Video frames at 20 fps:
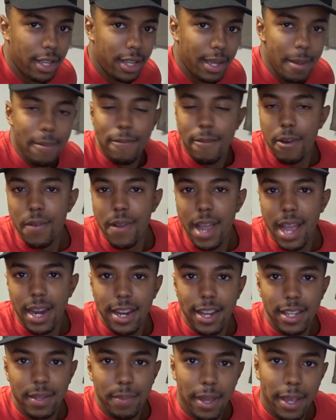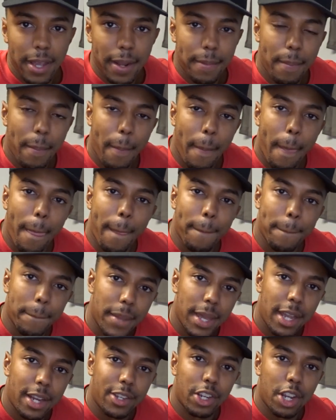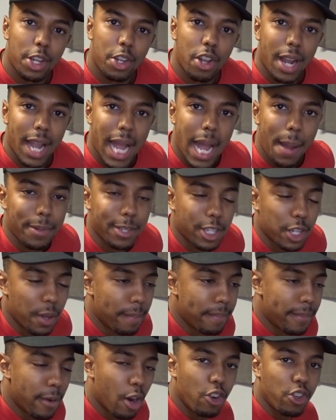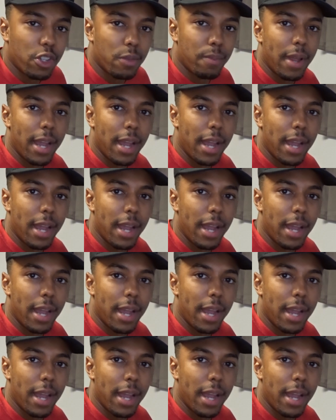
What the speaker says: Before we end this, man, make sure you cop some merch,